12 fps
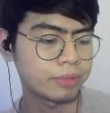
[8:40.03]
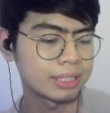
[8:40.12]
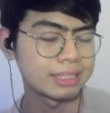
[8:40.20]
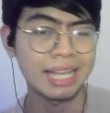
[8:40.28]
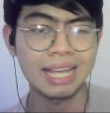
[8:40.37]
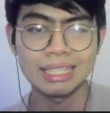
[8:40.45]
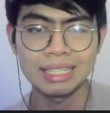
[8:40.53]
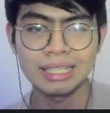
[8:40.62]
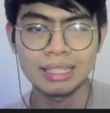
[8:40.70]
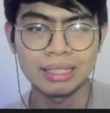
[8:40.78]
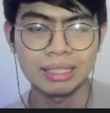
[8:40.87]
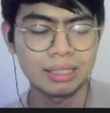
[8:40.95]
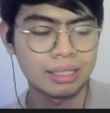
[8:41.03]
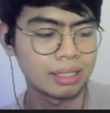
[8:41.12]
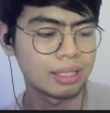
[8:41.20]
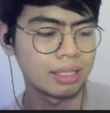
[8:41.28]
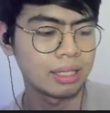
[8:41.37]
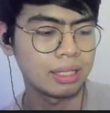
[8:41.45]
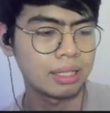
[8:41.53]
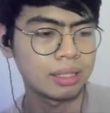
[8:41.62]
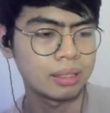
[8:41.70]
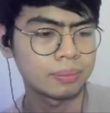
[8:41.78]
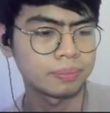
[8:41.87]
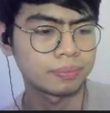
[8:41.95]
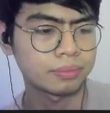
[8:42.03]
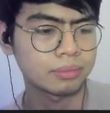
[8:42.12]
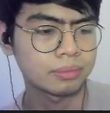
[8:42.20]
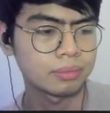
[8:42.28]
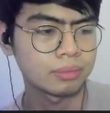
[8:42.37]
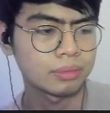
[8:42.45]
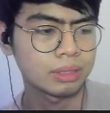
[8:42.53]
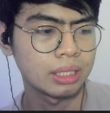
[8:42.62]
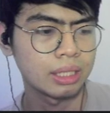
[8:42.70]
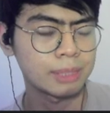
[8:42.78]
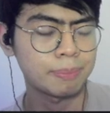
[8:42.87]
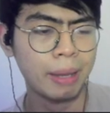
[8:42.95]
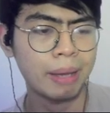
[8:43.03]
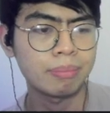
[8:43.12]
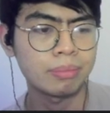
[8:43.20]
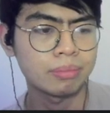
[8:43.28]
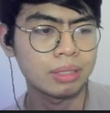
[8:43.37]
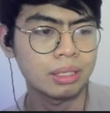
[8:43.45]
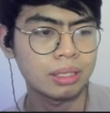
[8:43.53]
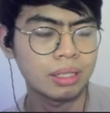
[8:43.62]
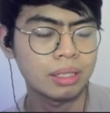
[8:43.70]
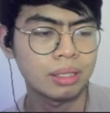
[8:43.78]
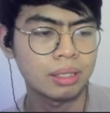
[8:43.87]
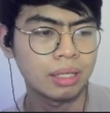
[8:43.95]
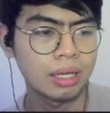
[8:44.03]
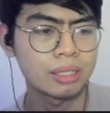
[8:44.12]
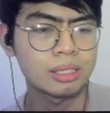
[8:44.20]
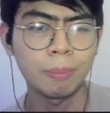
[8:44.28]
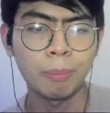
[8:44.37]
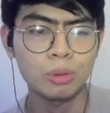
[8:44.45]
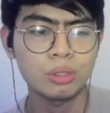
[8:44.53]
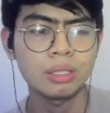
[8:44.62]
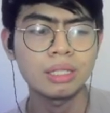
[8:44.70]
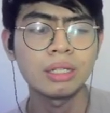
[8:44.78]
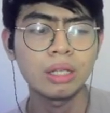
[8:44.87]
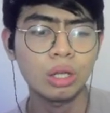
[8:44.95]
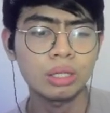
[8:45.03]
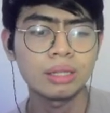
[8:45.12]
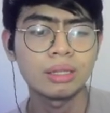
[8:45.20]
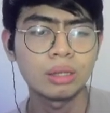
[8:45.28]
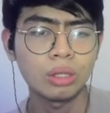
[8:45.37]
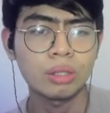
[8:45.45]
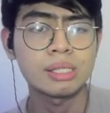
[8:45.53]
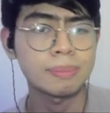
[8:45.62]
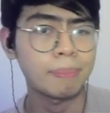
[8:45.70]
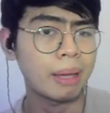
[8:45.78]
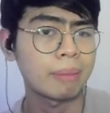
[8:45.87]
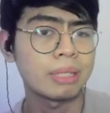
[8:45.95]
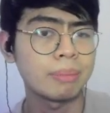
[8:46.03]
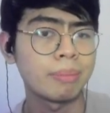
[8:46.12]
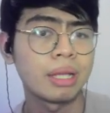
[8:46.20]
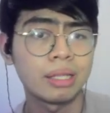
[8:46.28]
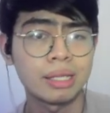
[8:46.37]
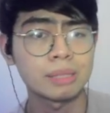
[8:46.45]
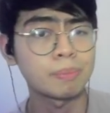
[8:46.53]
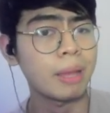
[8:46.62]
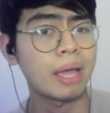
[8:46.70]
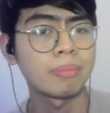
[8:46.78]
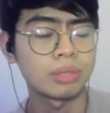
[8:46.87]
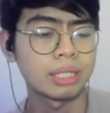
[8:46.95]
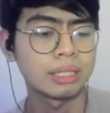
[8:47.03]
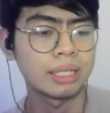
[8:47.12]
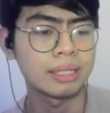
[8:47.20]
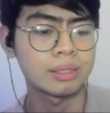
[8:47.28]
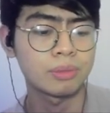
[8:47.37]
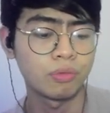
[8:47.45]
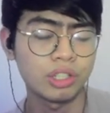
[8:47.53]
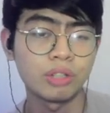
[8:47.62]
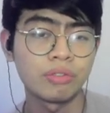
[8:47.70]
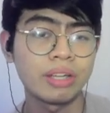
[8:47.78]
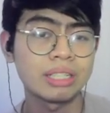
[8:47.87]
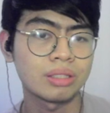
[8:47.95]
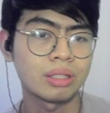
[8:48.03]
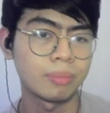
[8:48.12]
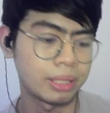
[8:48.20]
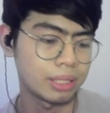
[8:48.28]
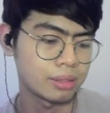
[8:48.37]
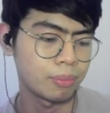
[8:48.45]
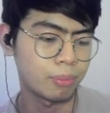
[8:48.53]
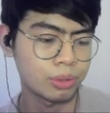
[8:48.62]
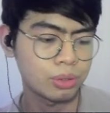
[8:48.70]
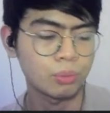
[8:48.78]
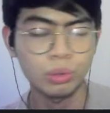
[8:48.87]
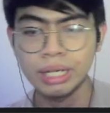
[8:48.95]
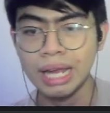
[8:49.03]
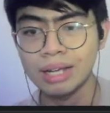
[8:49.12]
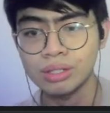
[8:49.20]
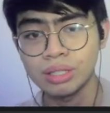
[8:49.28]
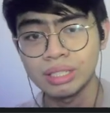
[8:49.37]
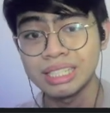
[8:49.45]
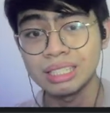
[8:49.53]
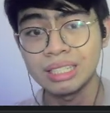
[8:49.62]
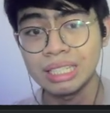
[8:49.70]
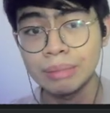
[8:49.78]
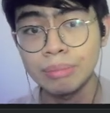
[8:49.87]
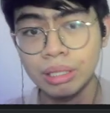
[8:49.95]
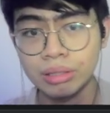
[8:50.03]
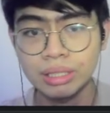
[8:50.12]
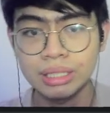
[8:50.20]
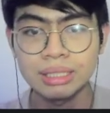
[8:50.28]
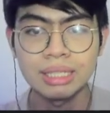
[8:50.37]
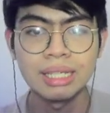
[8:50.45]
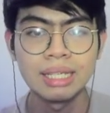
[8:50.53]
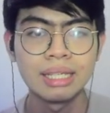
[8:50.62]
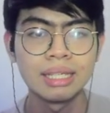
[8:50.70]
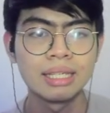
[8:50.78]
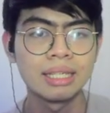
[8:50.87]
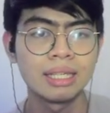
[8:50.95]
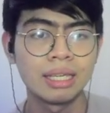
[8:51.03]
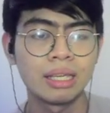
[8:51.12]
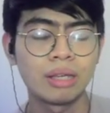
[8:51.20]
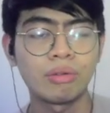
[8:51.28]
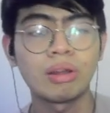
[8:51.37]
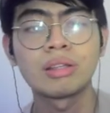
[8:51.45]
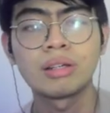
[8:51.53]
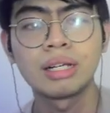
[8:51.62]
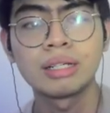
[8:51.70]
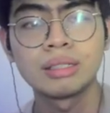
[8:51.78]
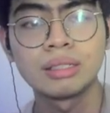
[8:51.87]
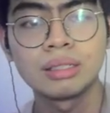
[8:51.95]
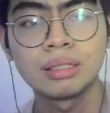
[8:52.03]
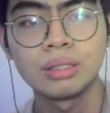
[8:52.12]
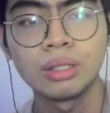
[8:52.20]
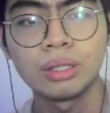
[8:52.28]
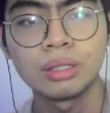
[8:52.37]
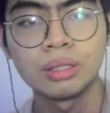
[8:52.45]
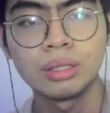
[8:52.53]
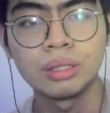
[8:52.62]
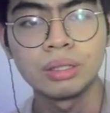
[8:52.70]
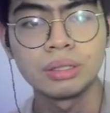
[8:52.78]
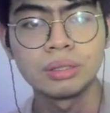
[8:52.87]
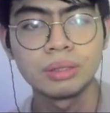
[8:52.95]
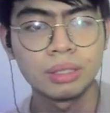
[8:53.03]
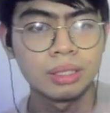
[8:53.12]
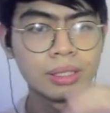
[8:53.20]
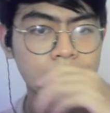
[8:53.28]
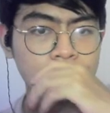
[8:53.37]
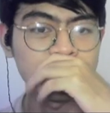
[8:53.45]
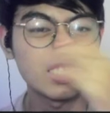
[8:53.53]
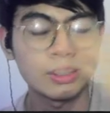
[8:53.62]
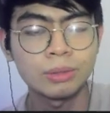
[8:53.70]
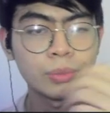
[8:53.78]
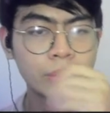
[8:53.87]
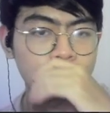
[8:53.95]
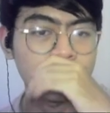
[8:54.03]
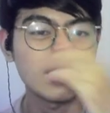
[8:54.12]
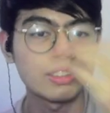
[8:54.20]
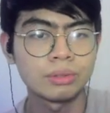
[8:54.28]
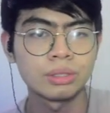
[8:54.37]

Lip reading: tagging um, spam, a supposedly not non-spam email as spam, right? It's very fatal because the person wouldn't actually get the email, right? Rather than the other way around,